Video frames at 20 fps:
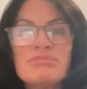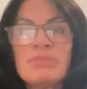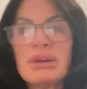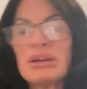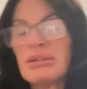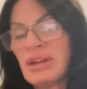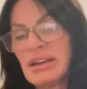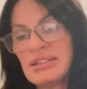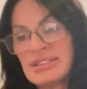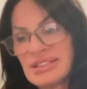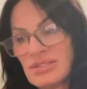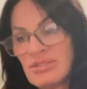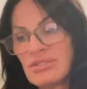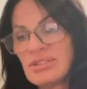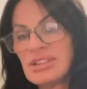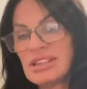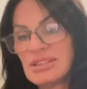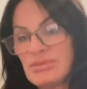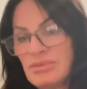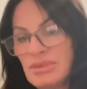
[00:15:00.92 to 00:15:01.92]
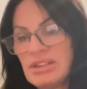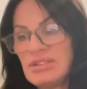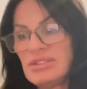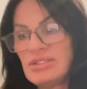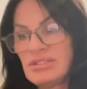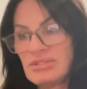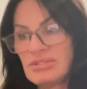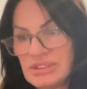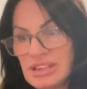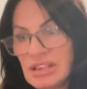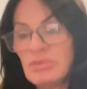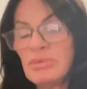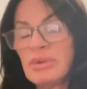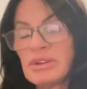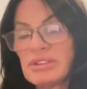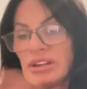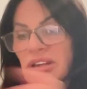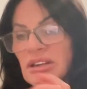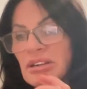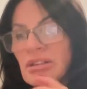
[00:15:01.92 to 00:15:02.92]
But as long as we deal
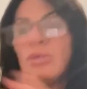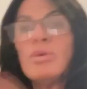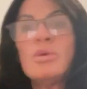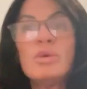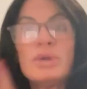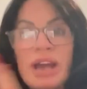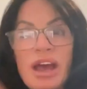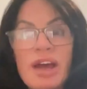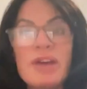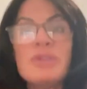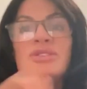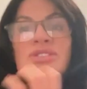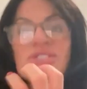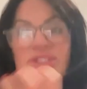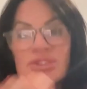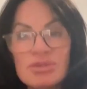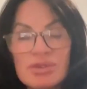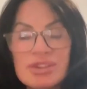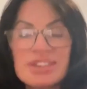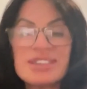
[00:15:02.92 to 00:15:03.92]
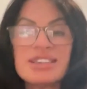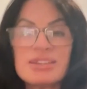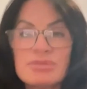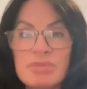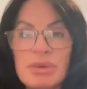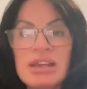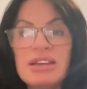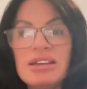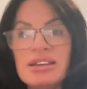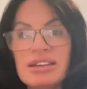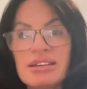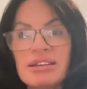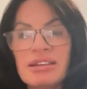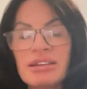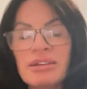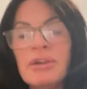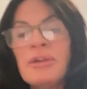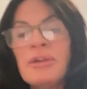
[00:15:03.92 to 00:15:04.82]
with our own house, so to speak,